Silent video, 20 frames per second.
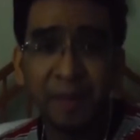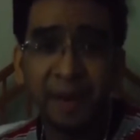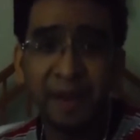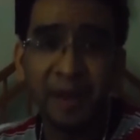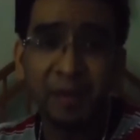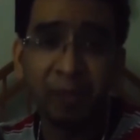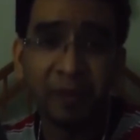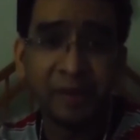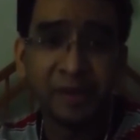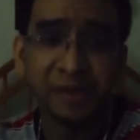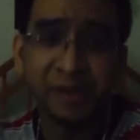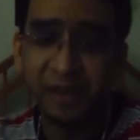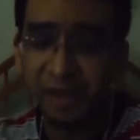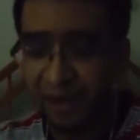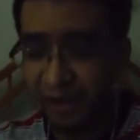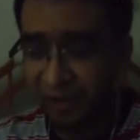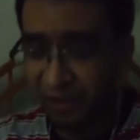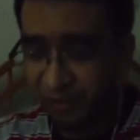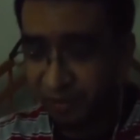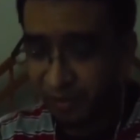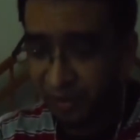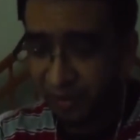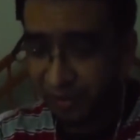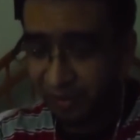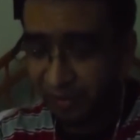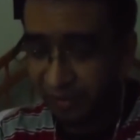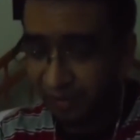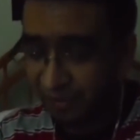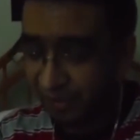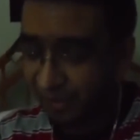my camera is dying as
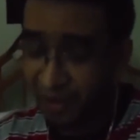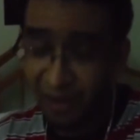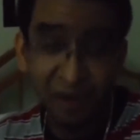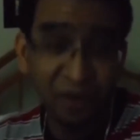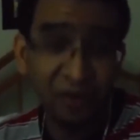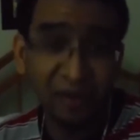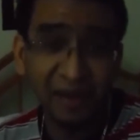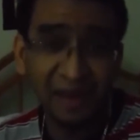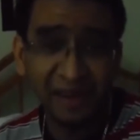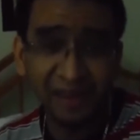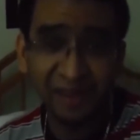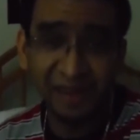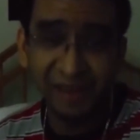well. I don't like